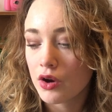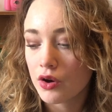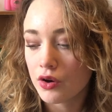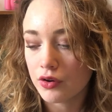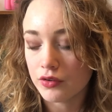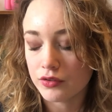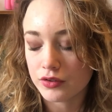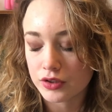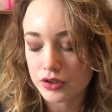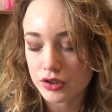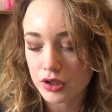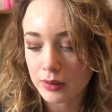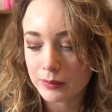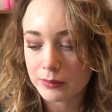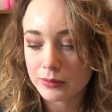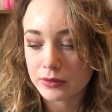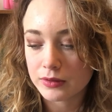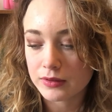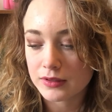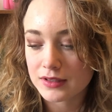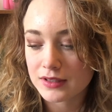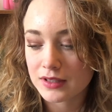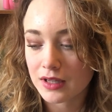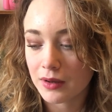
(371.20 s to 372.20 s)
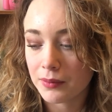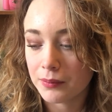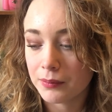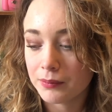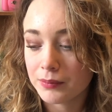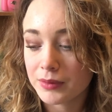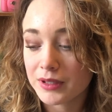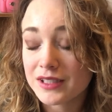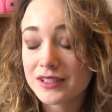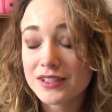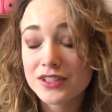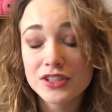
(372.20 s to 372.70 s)
of the Troubles.
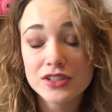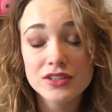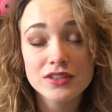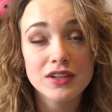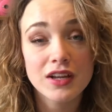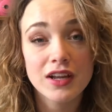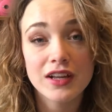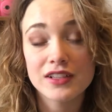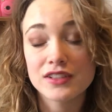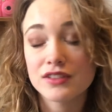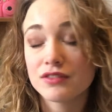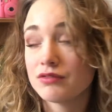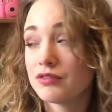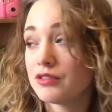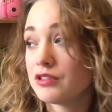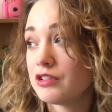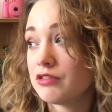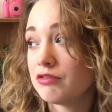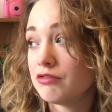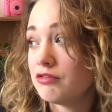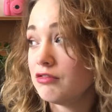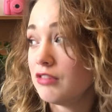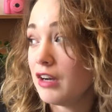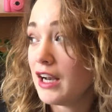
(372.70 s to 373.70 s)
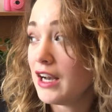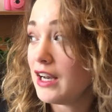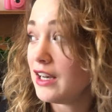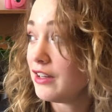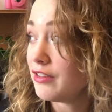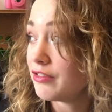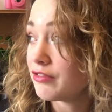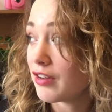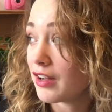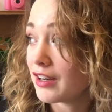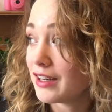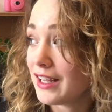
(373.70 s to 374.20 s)
But it's really
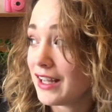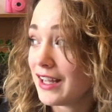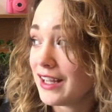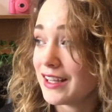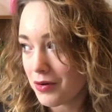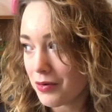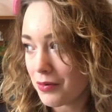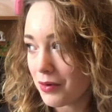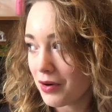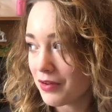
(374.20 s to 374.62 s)
funny.